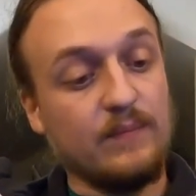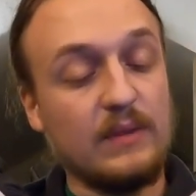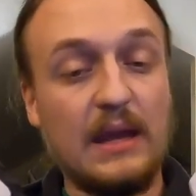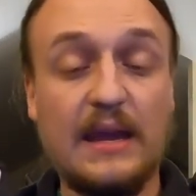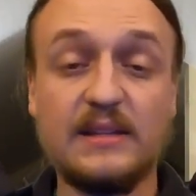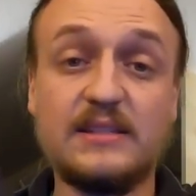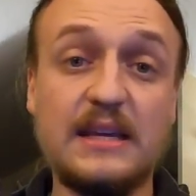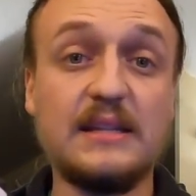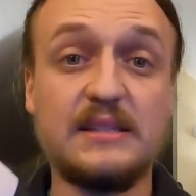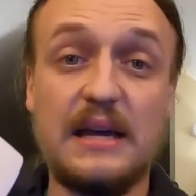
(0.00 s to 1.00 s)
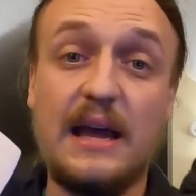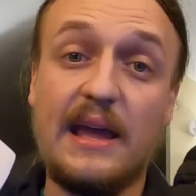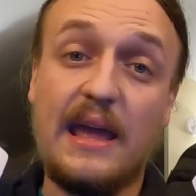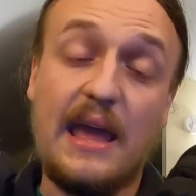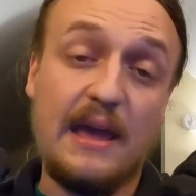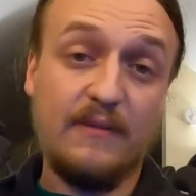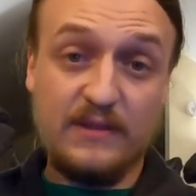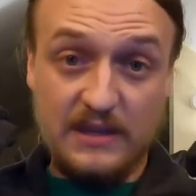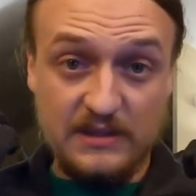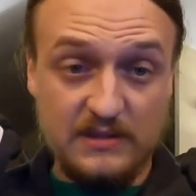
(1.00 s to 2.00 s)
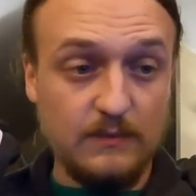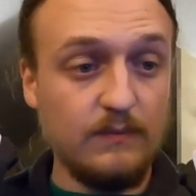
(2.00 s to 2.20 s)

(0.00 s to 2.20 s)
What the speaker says: And since I have these